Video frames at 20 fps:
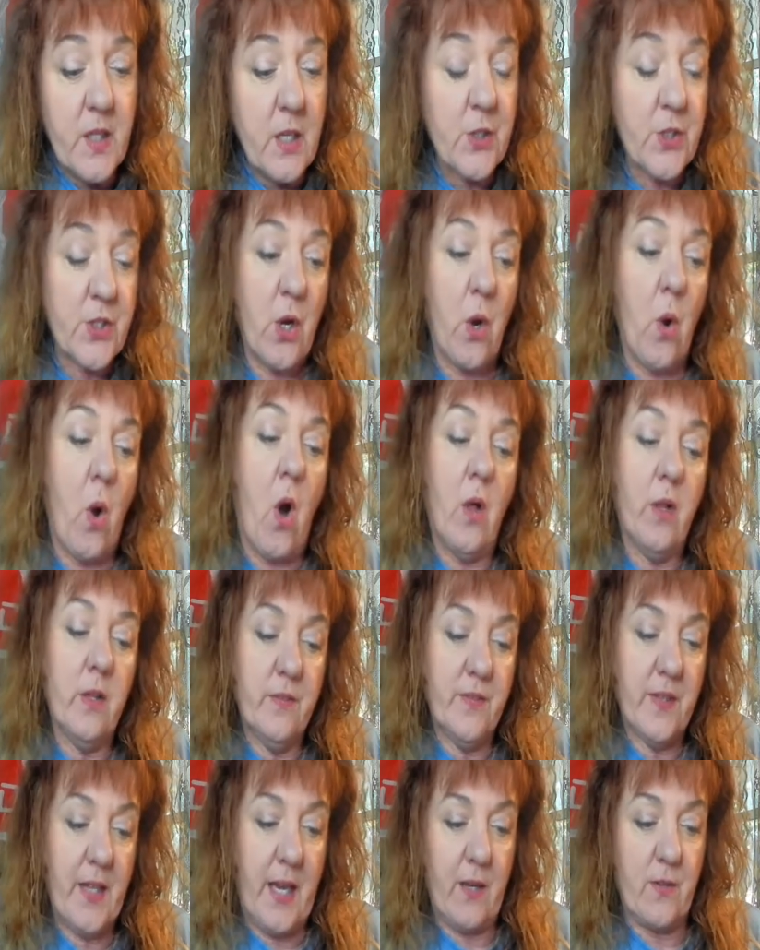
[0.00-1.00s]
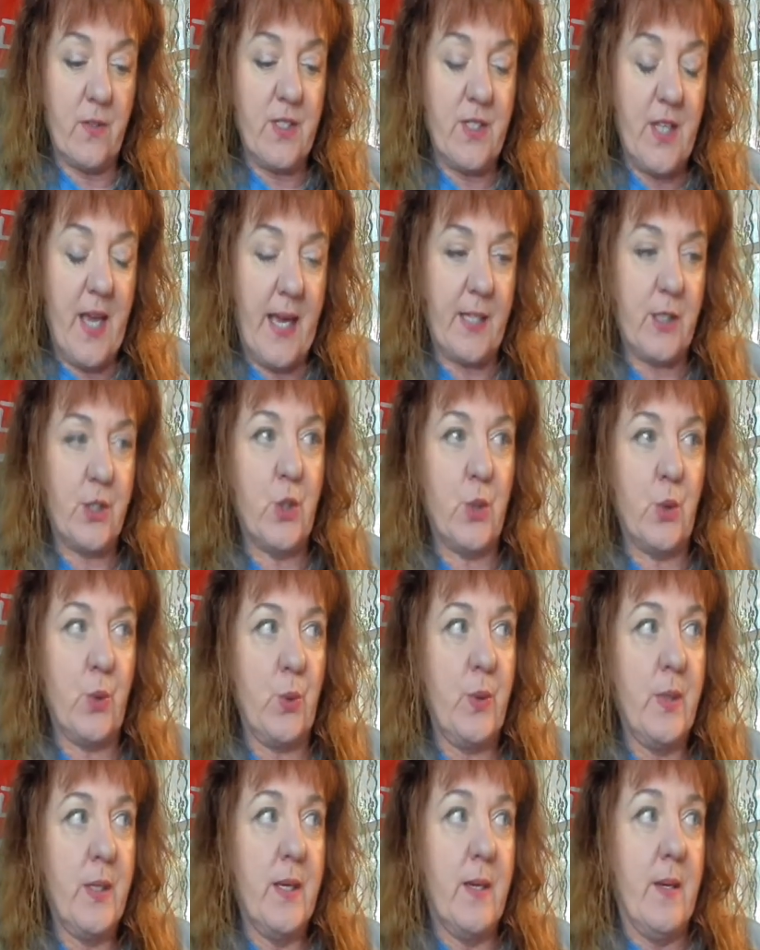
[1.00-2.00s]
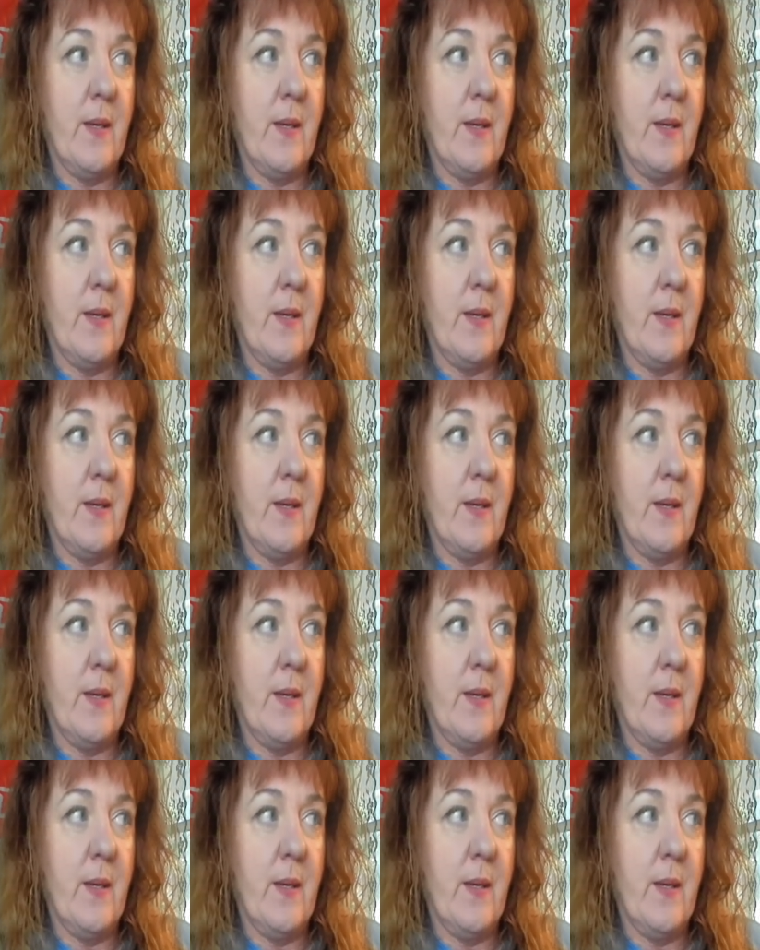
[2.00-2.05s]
So all of the counties had to